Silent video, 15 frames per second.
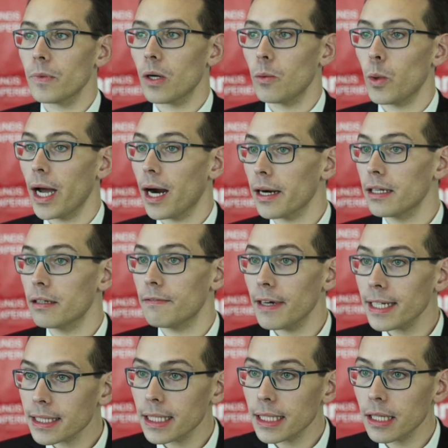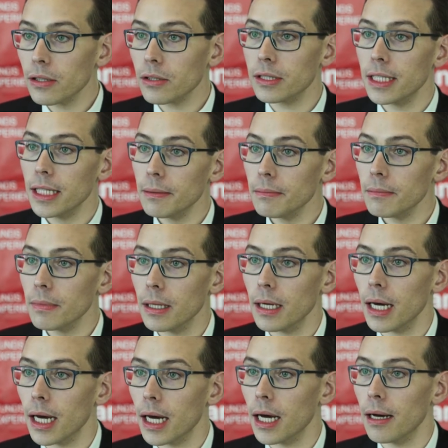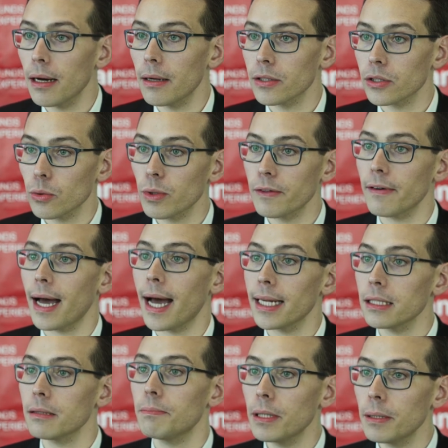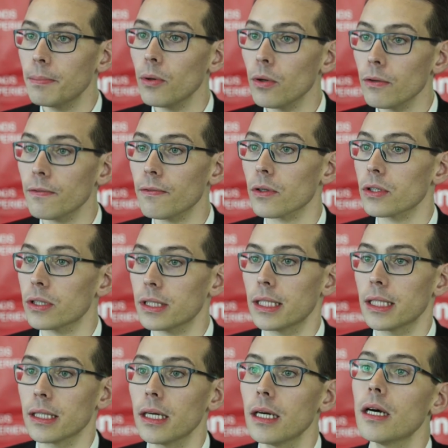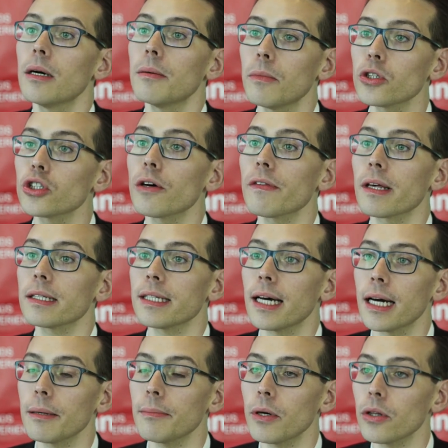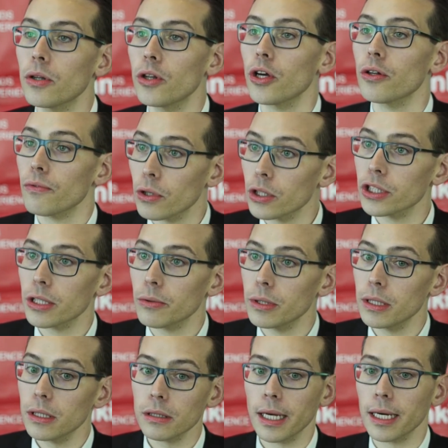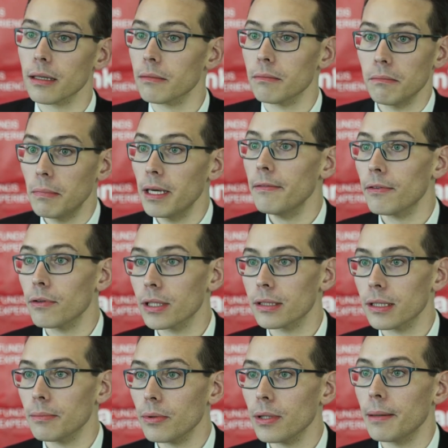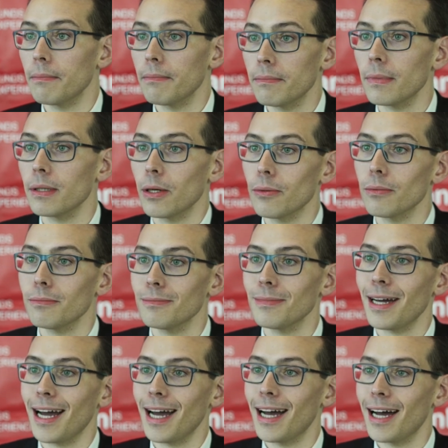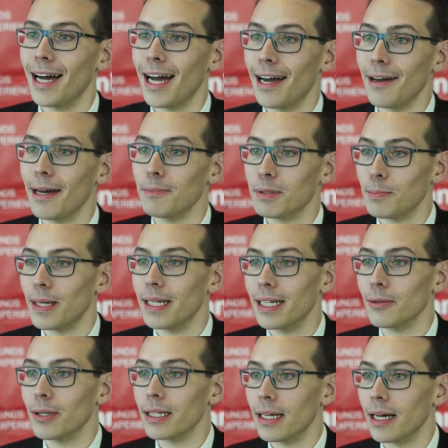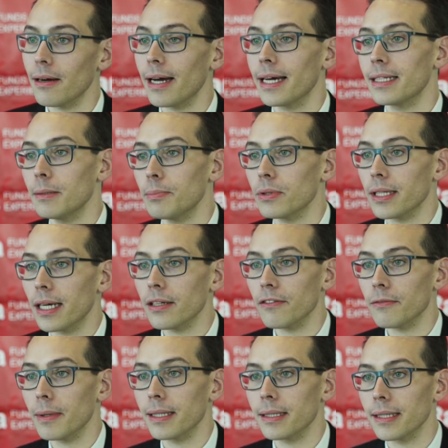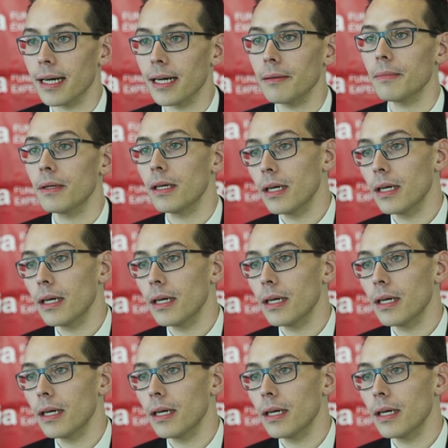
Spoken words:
We are investing in the team. So we've added people focusing most of their time on non-French equities, like me, for example. I'm spending right now 80% of my time